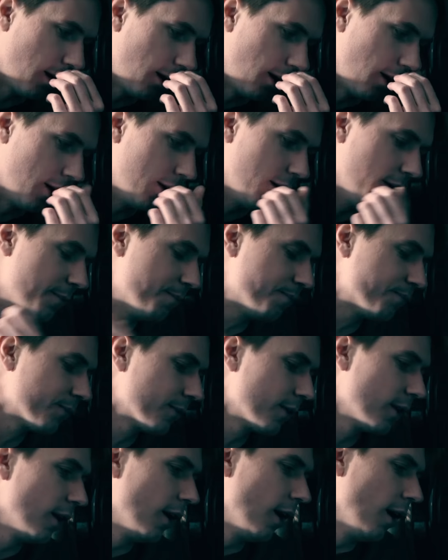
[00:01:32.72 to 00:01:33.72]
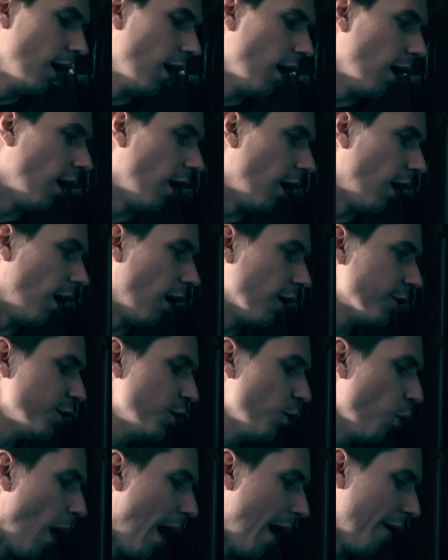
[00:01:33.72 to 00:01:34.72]
Are, are
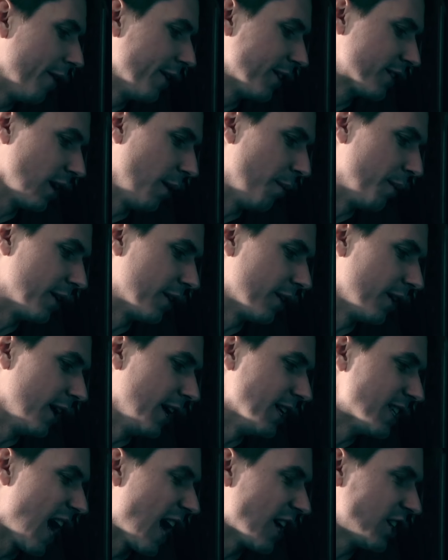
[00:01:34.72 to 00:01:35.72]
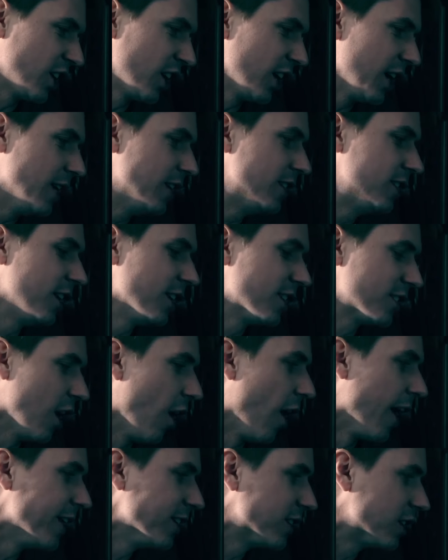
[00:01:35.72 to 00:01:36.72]
you wearing something that is actually
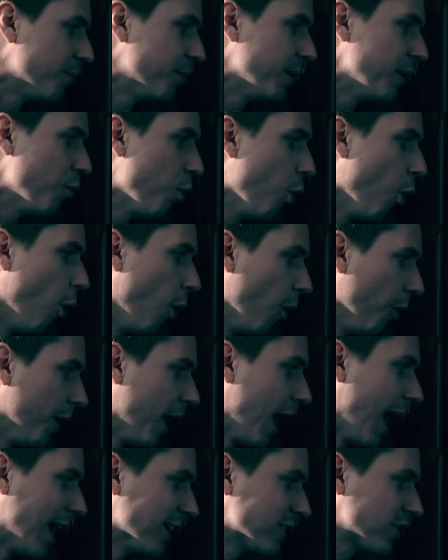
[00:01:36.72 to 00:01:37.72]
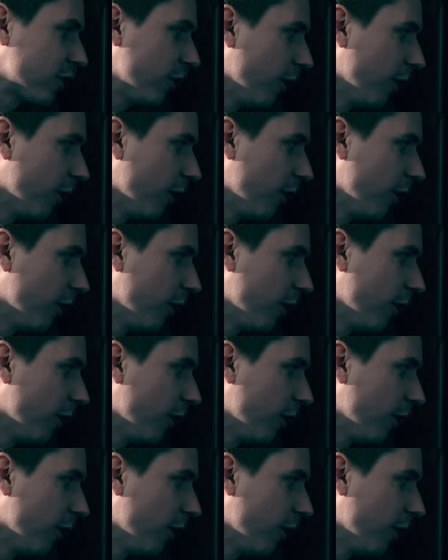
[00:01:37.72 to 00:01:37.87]
designed to be worn as